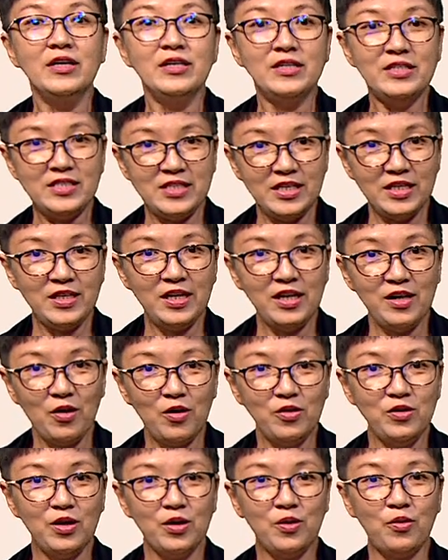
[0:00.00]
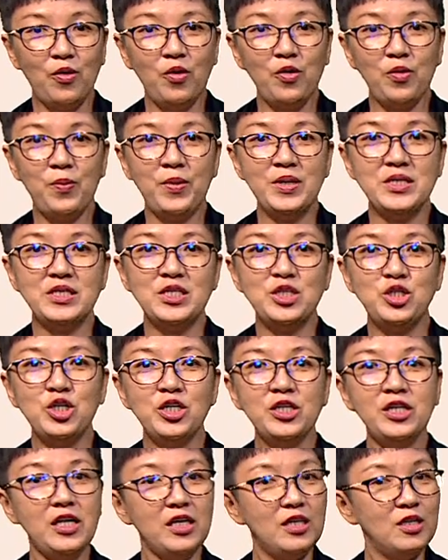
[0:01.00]
Sitting on the growth
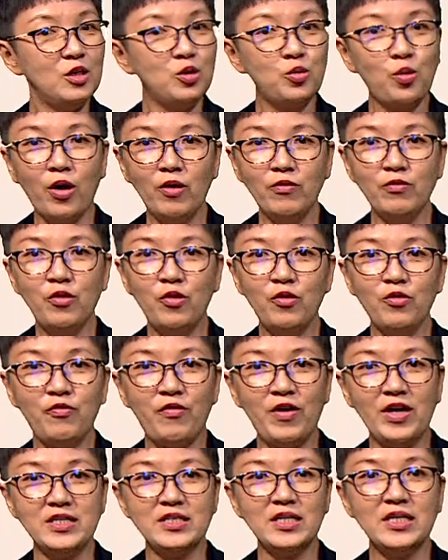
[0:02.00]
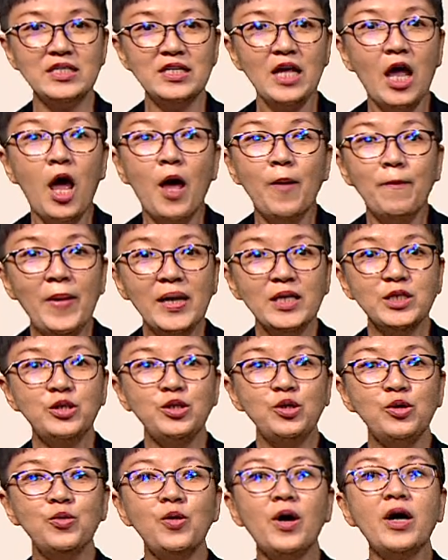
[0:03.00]
position in the 12 growth phases makes
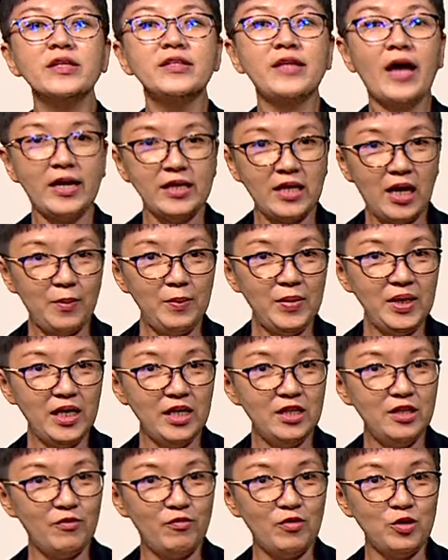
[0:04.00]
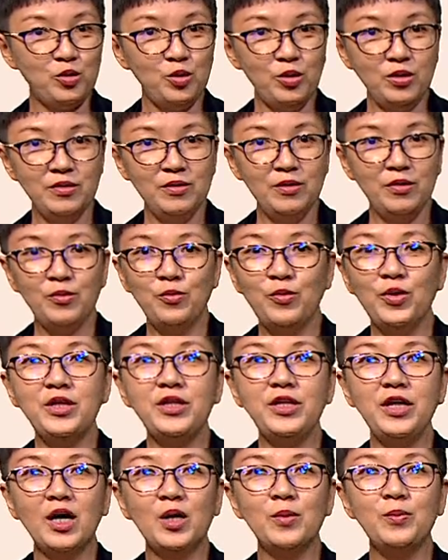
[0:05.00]
you a dynamic individual with
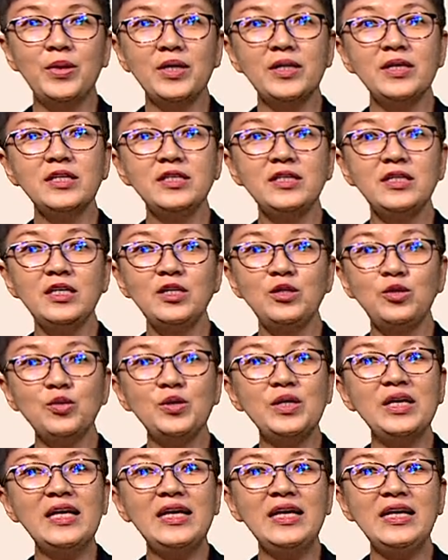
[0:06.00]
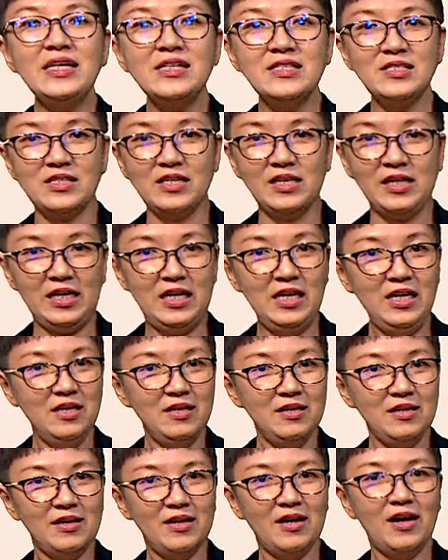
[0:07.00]
the ability to easily
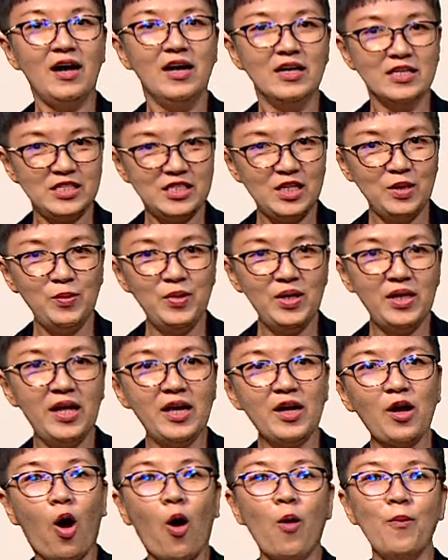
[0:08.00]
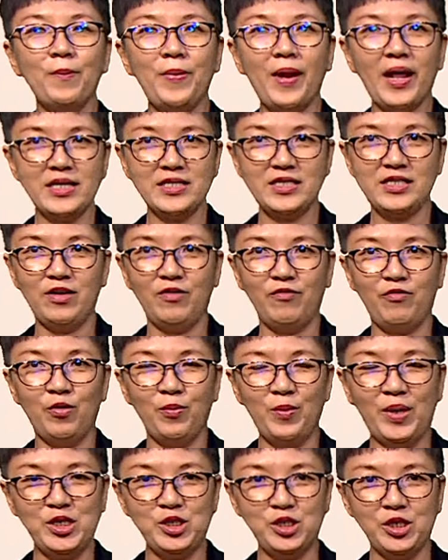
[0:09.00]
assimilate complex
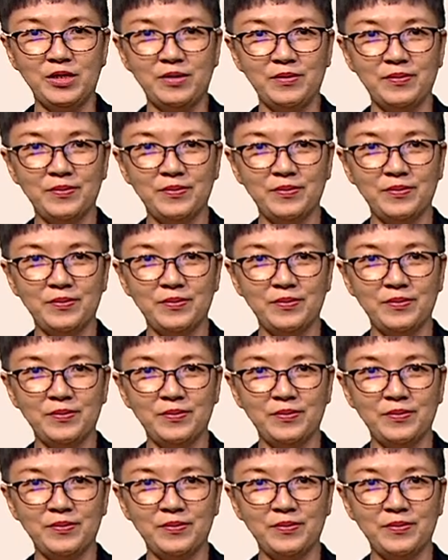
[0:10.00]
information.